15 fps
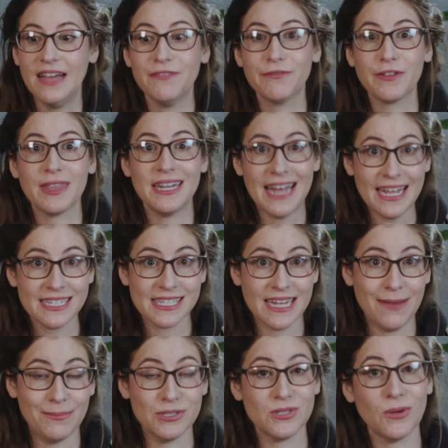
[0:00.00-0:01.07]
For the
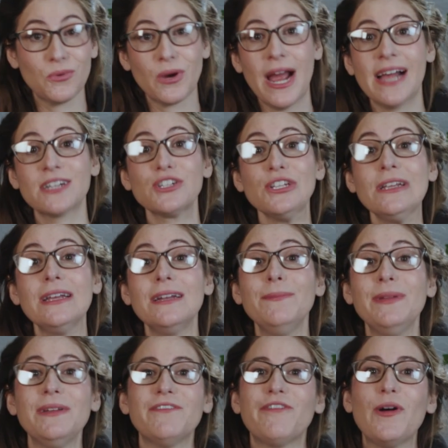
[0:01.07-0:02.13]
next episode, we're actually going
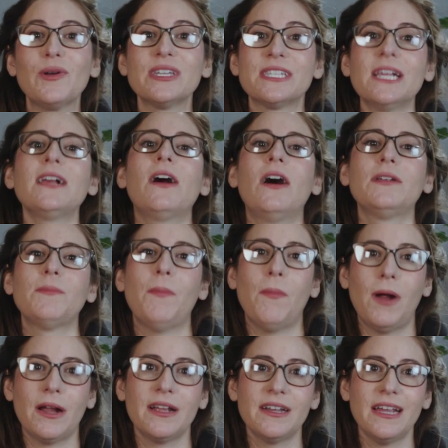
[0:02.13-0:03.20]
to be focusing on
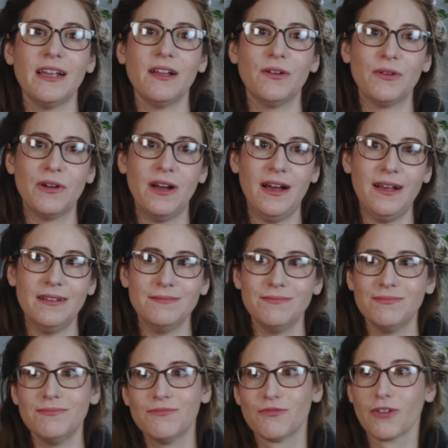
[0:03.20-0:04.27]
marketing
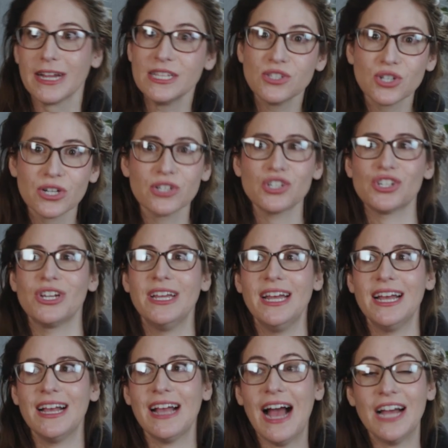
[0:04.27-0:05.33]
research,
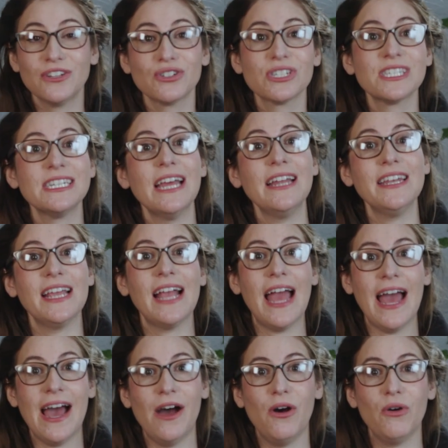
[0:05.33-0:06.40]
understanding
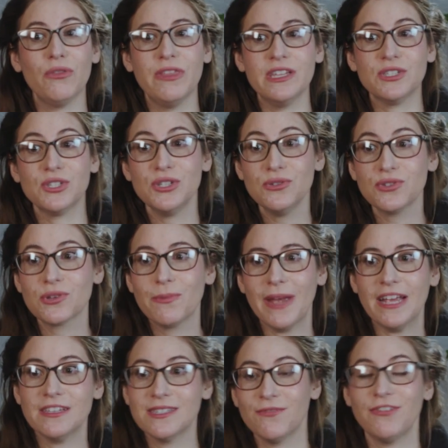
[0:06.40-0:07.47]
how this user
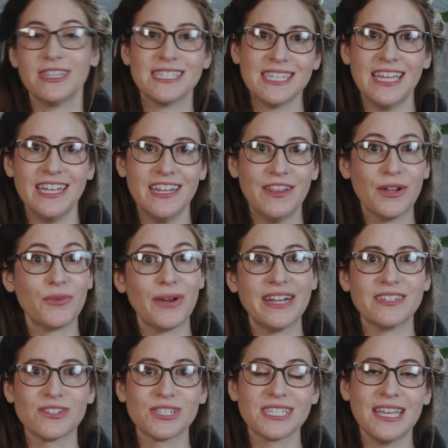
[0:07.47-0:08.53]
base fits in the
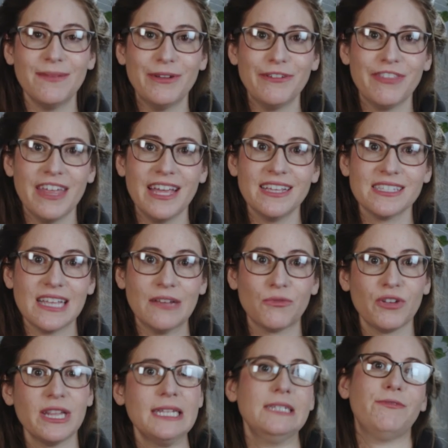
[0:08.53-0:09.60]
grander scheme of things, and
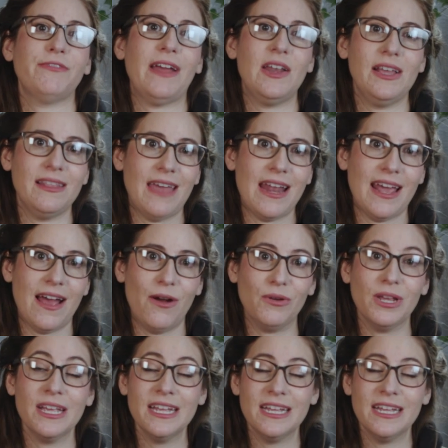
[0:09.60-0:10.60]
really defining that out.